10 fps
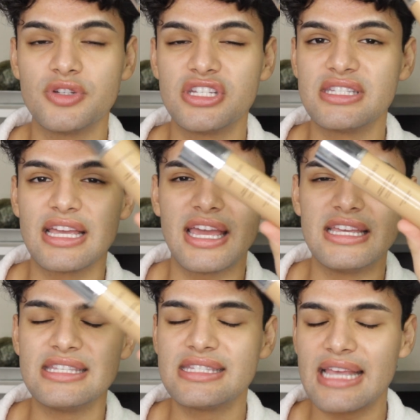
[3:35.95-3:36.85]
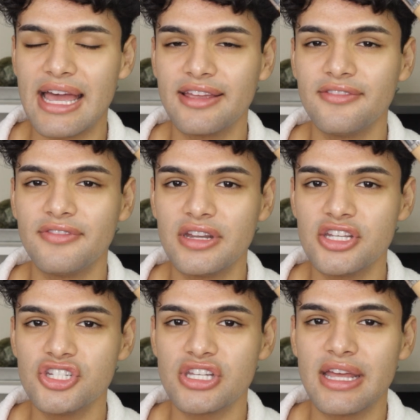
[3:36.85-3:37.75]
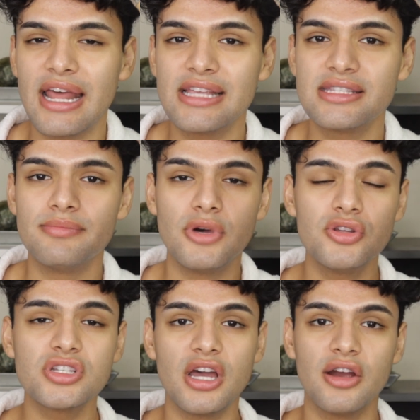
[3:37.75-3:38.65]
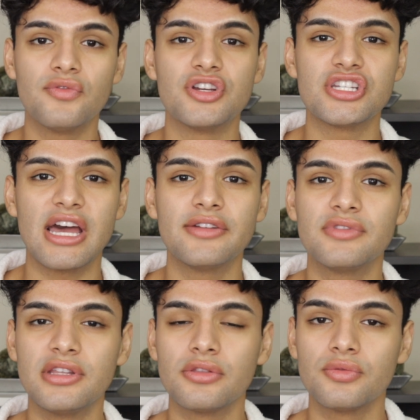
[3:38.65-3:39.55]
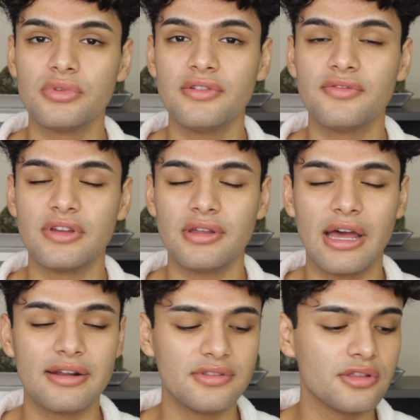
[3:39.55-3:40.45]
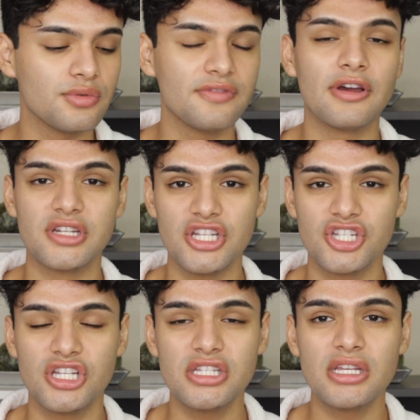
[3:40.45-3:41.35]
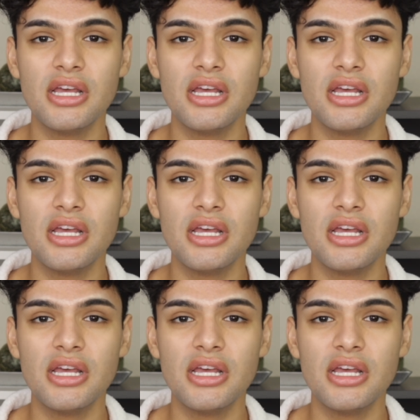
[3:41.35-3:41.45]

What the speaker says: which is like a satin finish and has the most coverage out of the three foundations.